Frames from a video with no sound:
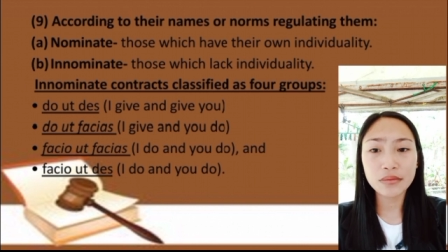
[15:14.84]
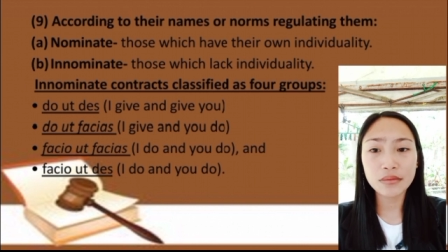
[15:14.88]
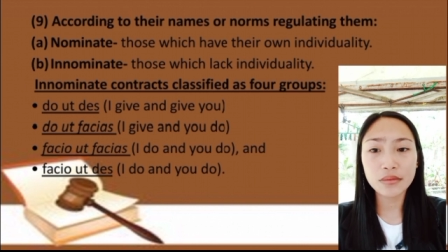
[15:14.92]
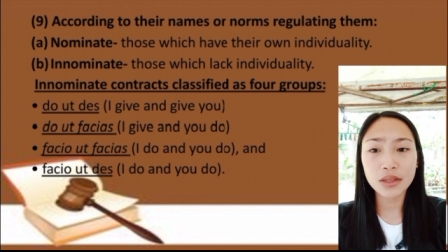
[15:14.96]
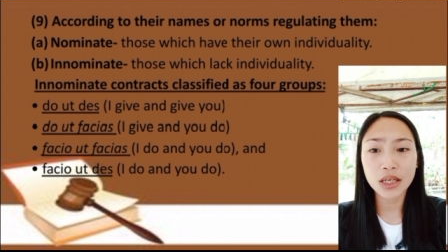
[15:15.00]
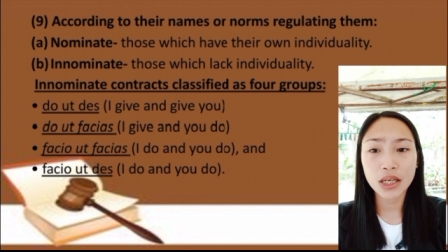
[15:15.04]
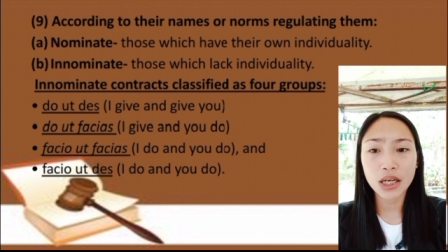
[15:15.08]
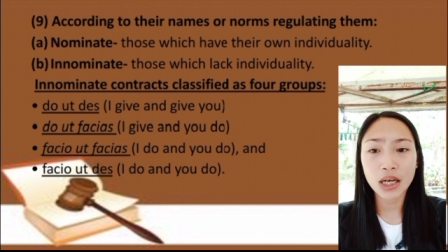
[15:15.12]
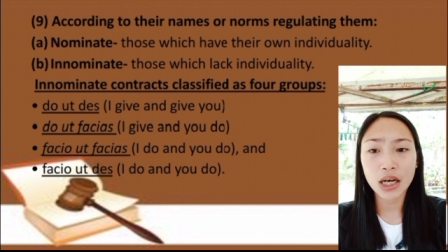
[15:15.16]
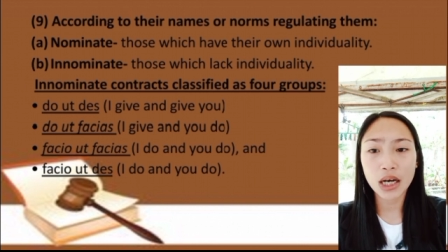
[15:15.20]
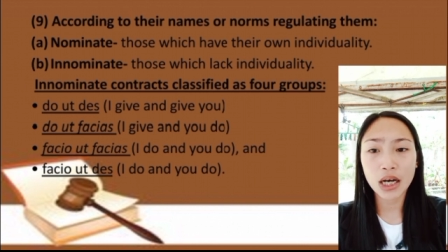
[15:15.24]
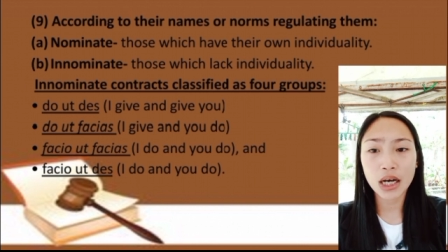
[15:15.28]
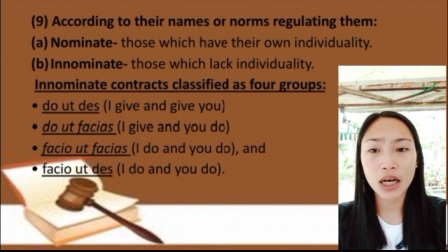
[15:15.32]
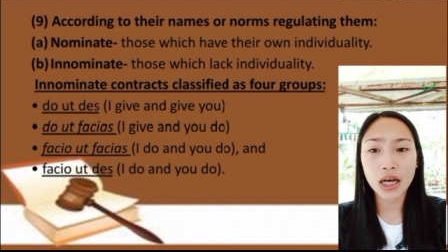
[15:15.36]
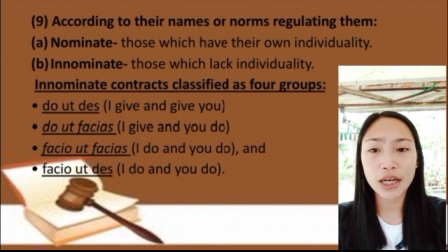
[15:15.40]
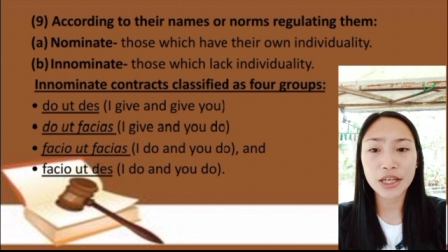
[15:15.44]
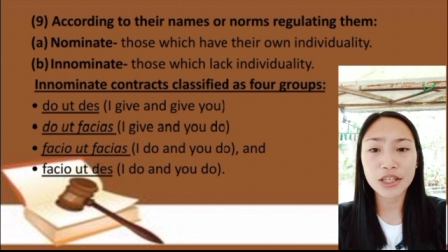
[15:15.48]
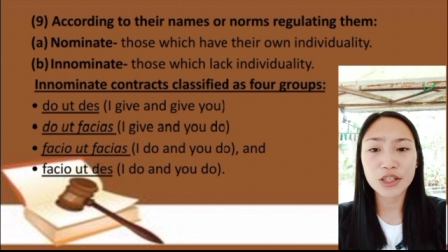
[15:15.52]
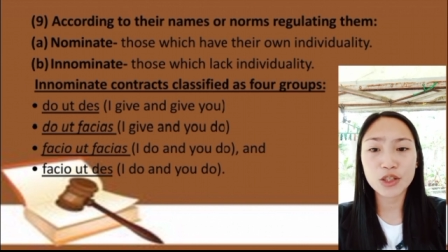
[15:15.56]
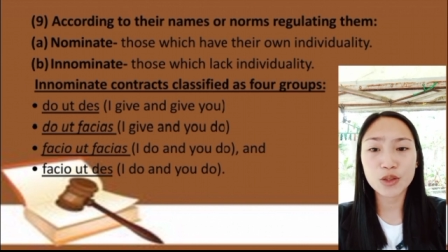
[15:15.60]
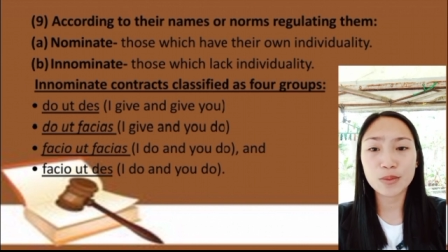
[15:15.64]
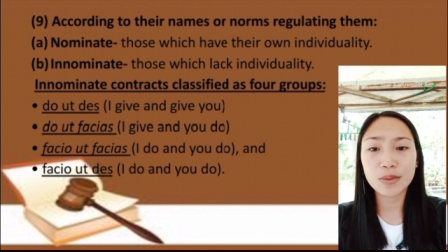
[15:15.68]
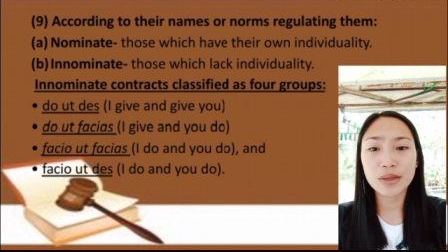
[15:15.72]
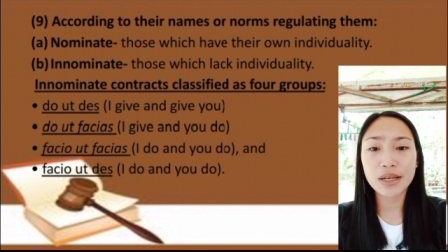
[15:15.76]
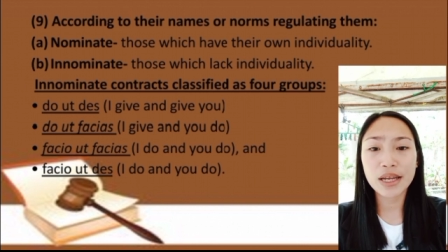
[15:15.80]

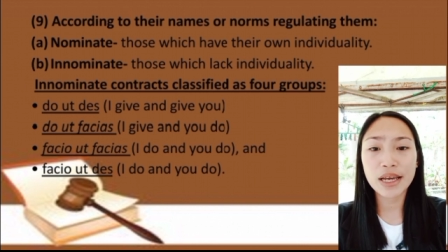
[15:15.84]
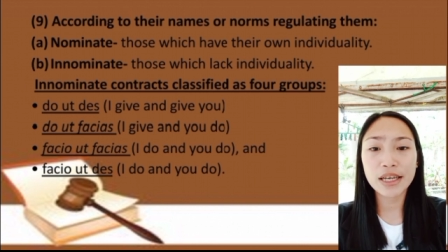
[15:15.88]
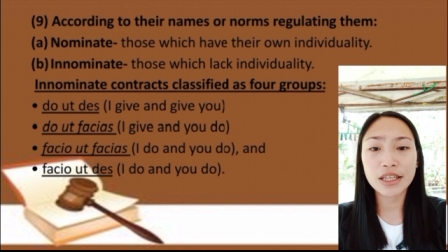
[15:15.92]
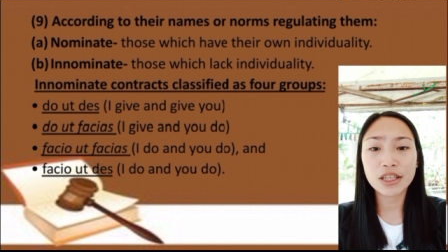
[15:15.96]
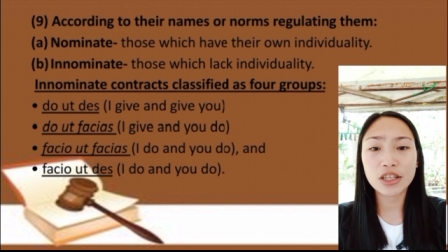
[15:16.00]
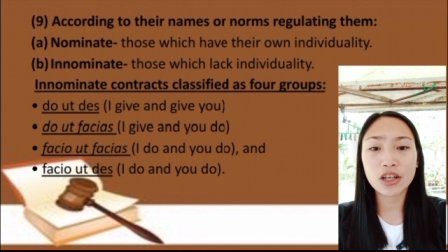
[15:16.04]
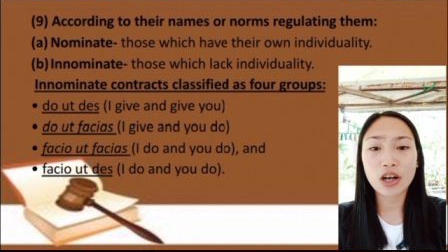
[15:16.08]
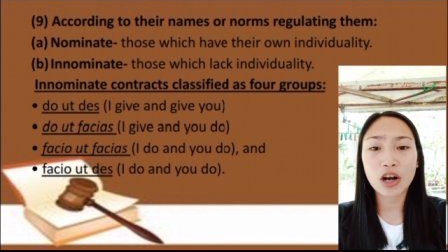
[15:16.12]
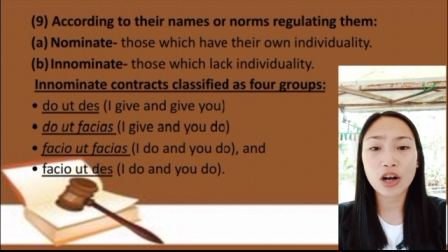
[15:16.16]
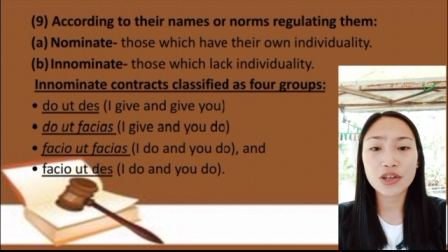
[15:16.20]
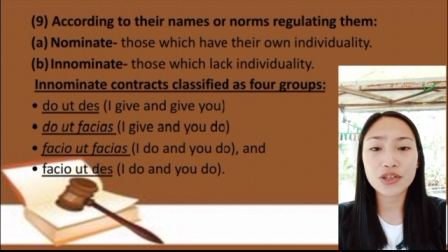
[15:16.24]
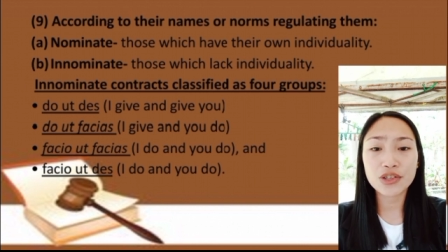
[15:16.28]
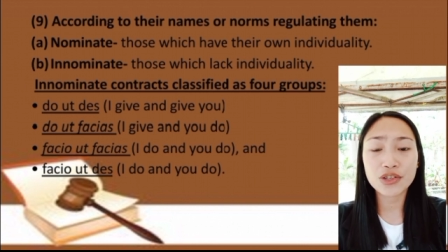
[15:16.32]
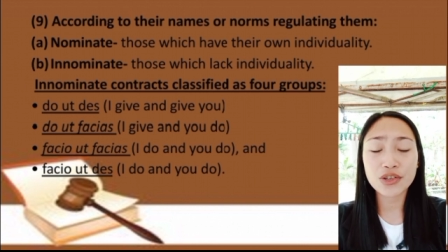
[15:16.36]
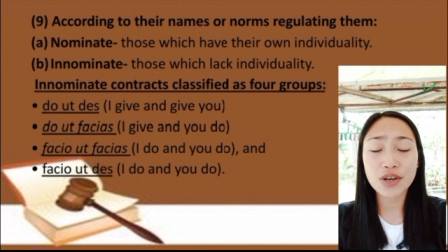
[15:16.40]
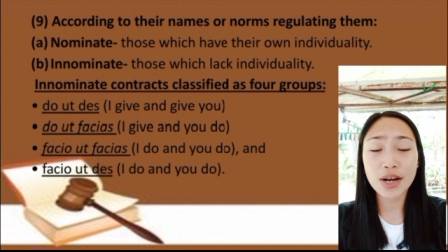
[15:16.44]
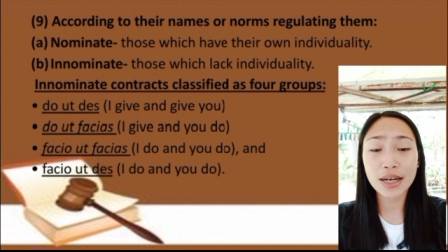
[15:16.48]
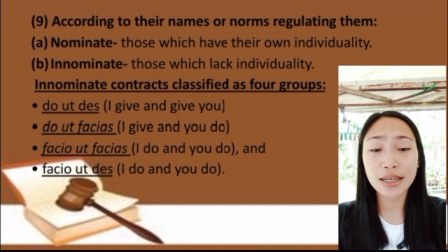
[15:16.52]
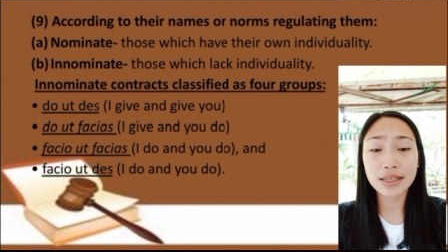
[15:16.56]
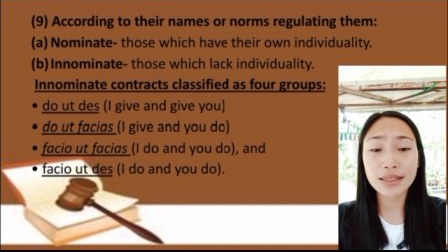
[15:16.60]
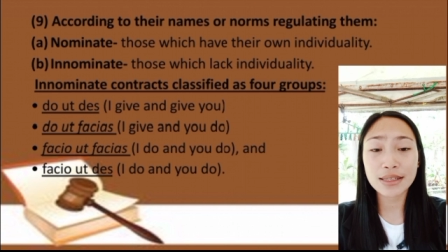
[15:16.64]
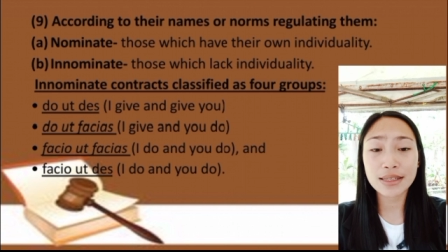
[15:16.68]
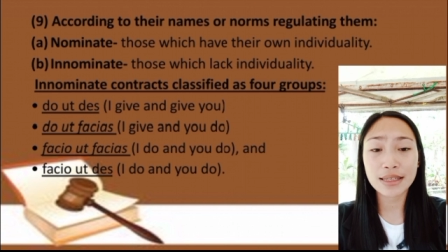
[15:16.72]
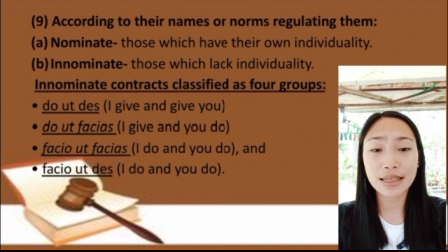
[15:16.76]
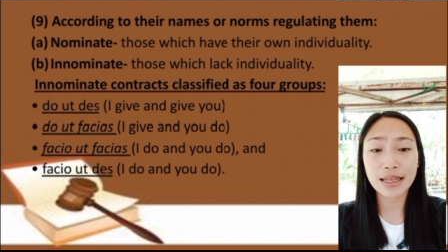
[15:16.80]
innominate contracts
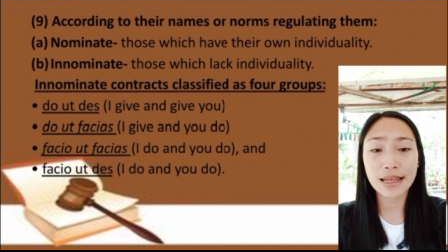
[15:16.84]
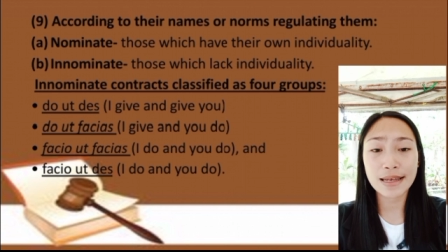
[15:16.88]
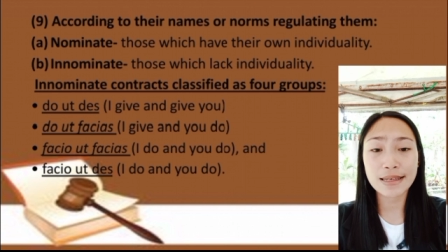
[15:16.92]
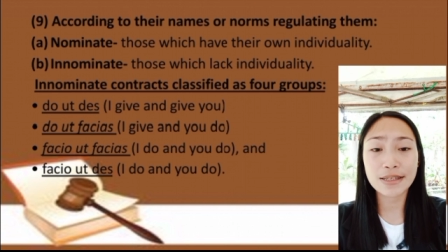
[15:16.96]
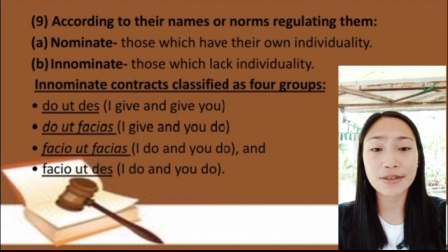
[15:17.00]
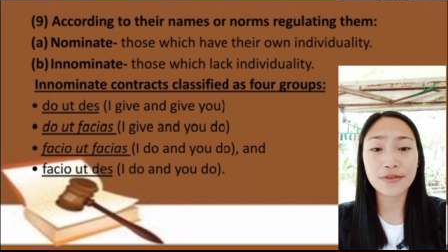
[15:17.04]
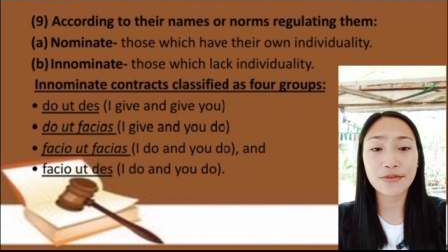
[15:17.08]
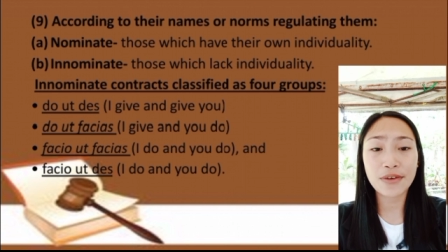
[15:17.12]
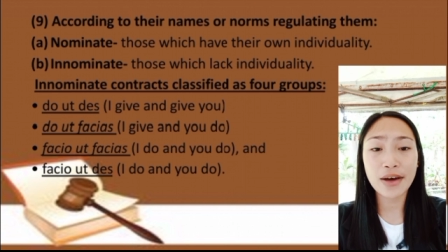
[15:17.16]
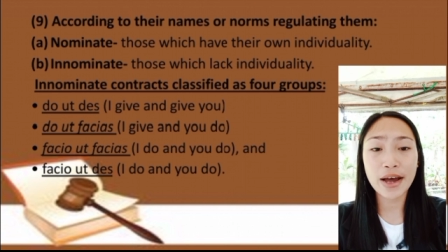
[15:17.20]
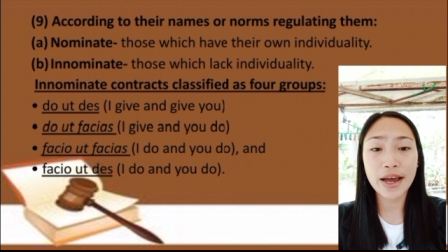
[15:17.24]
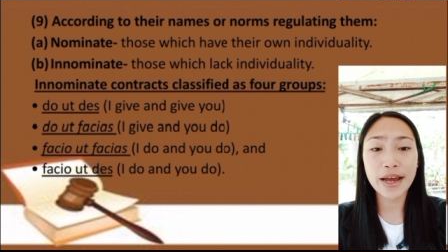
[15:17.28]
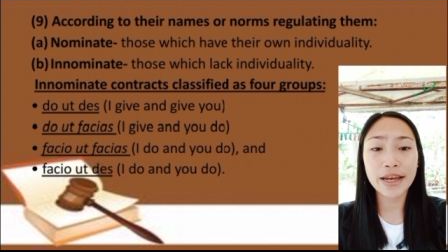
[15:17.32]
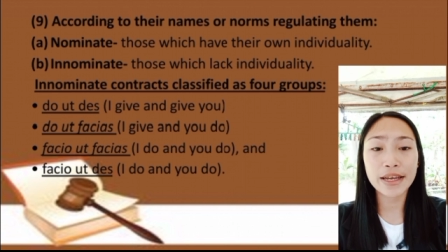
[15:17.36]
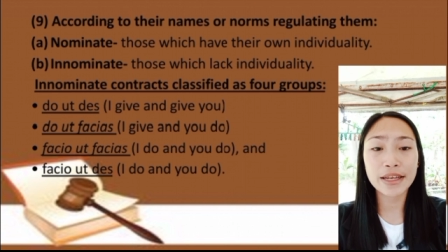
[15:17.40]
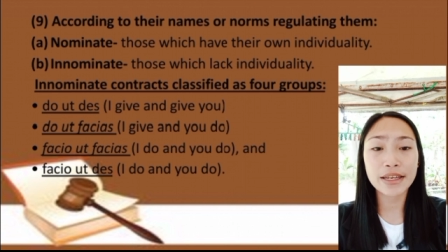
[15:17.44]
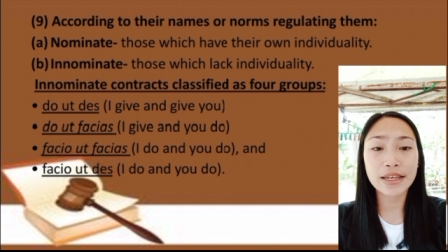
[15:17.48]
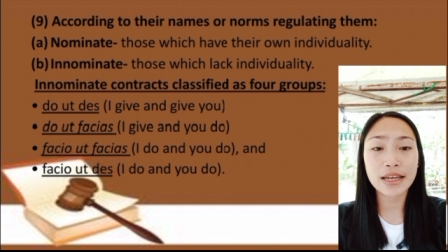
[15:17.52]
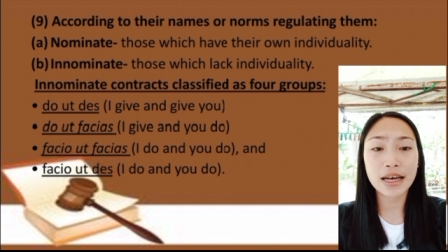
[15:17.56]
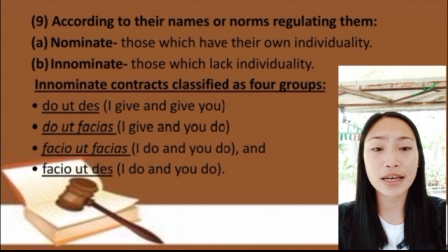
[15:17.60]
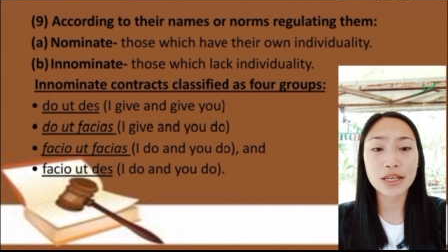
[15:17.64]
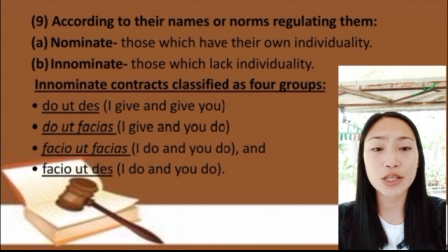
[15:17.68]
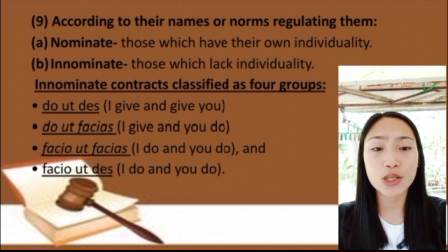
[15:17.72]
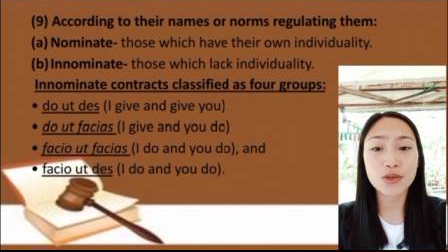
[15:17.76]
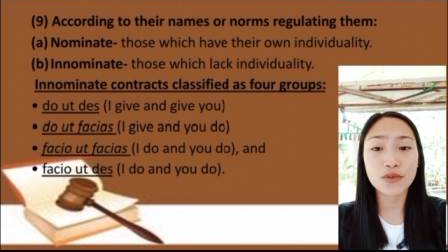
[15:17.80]
classified as
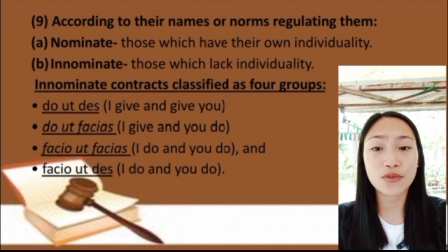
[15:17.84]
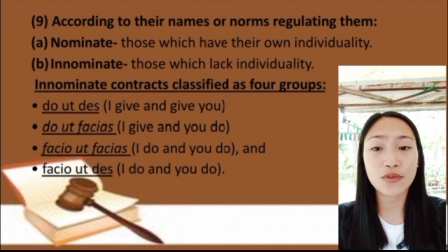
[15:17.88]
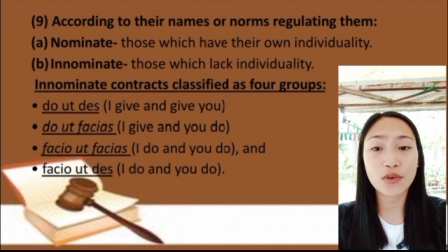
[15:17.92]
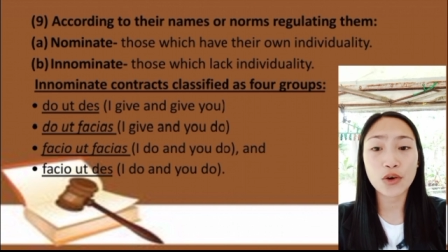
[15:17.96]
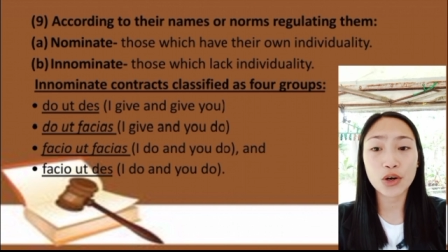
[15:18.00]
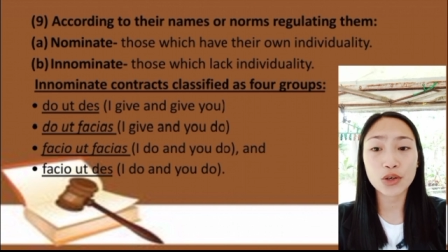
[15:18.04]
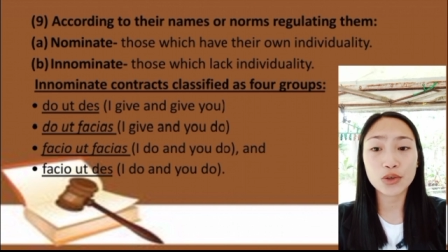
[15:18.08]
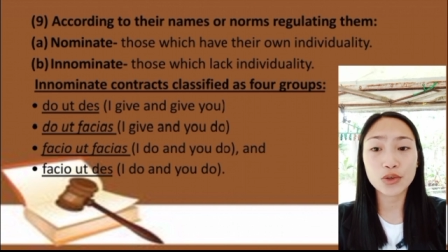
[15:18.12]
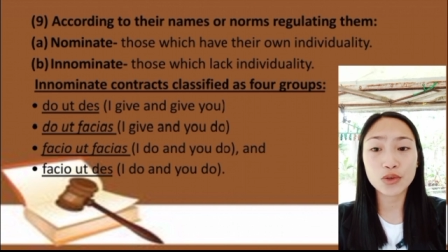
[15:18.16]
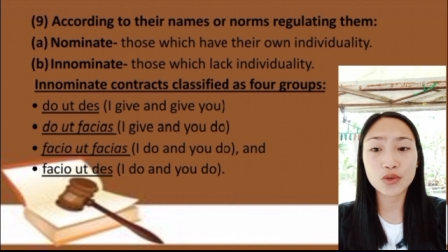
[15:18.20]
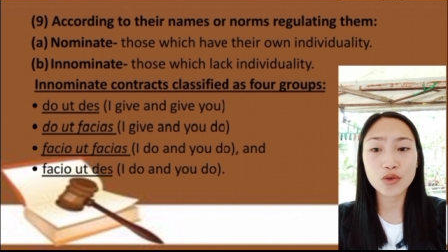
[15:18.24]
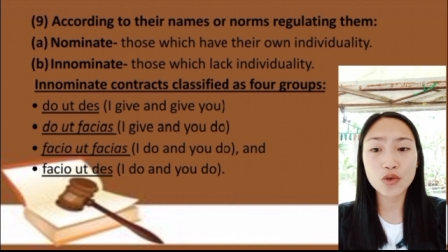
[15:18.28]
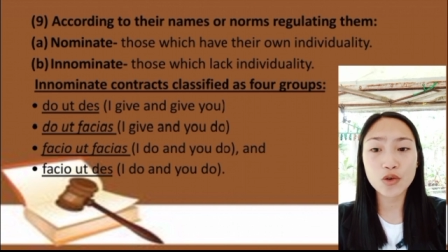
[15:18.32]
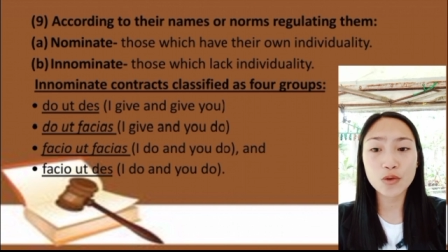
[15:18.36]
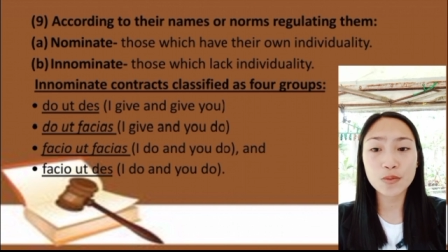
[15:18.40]
four groups.